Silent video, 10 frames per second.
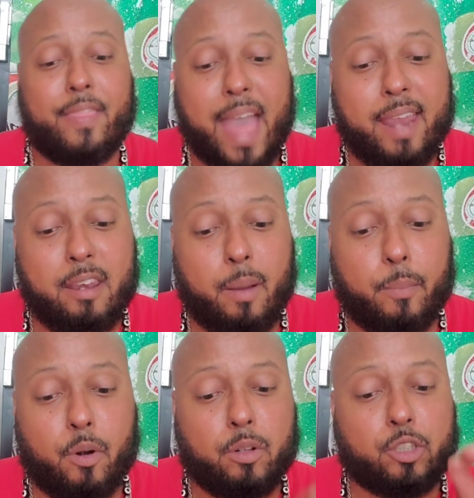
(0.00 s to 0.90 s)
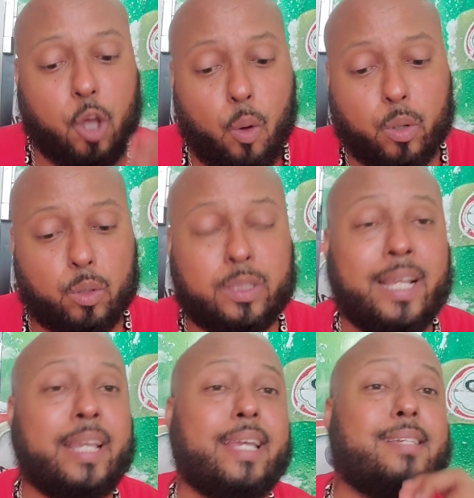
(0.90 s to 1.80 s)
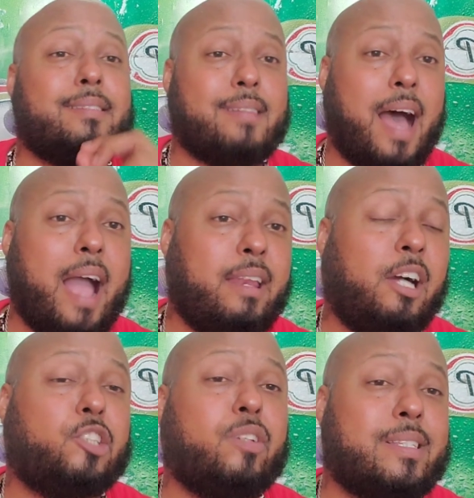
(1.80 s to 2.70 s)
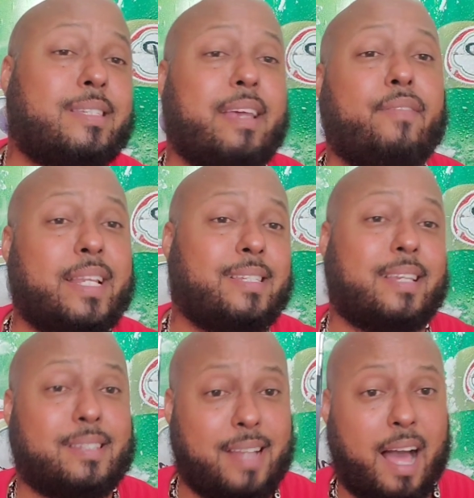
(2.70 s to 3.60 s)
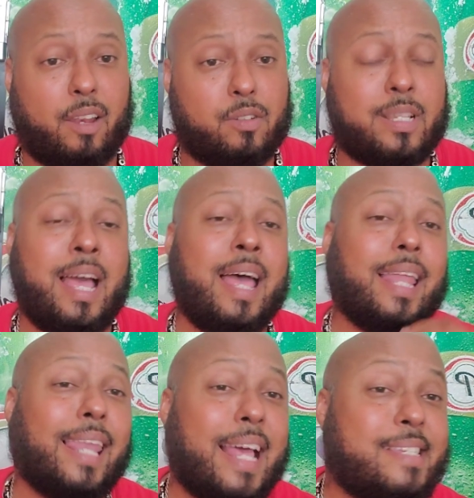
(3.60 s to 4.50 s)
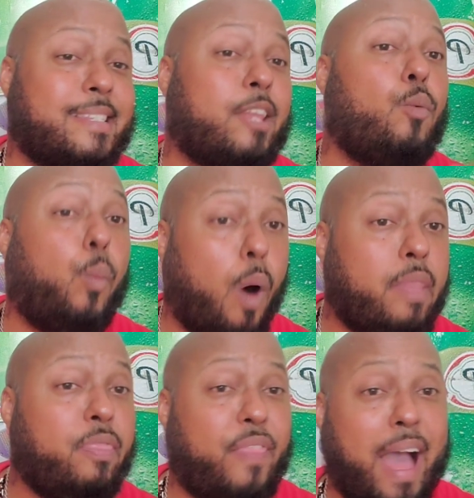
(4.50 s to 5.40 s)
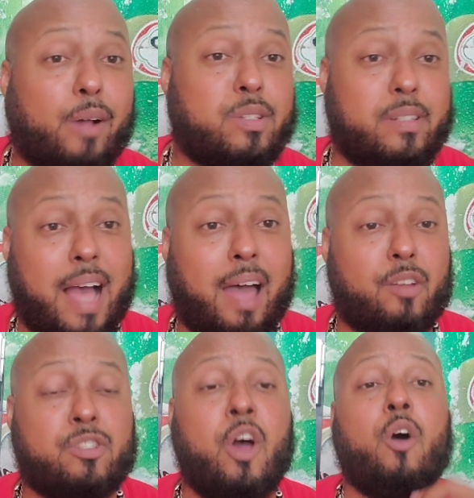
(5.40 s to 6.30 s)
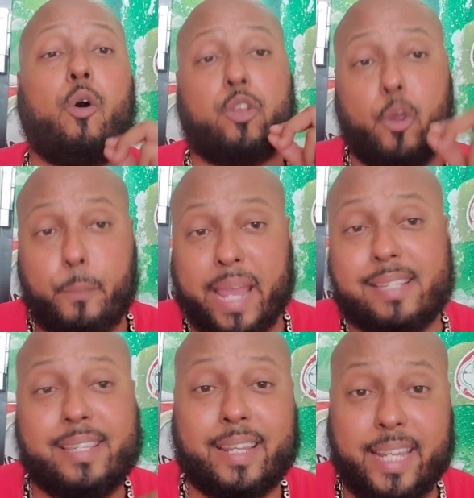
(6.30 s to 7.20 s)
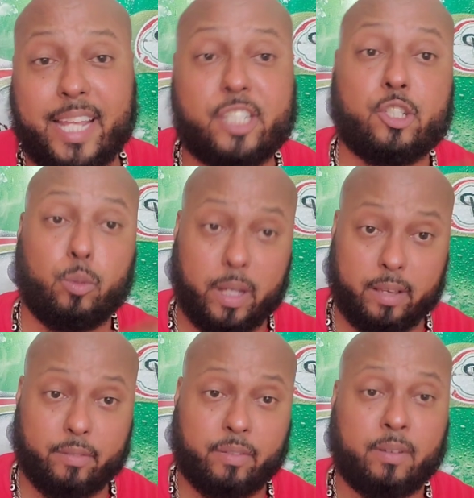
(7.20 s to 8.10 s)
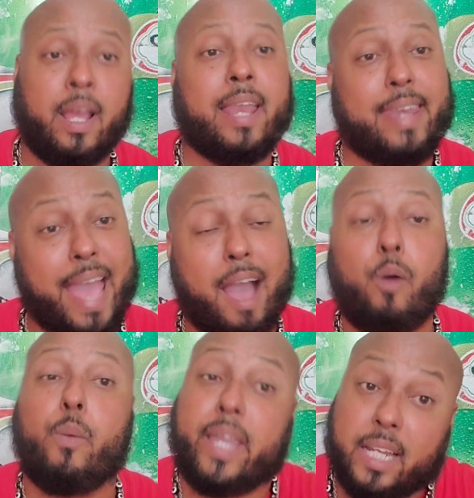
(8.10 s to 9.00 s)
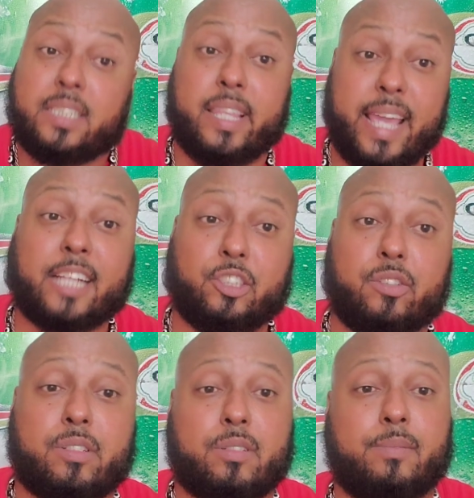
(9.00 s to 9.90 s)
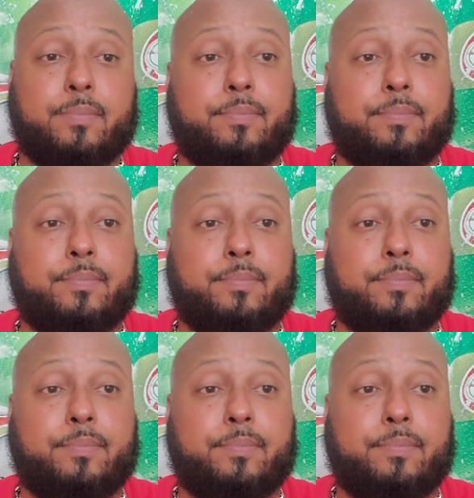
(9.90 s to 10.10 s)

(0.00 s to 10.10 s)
That number totaled is $976, less than $1,000 on your basic needs to live. Now we get into the extras.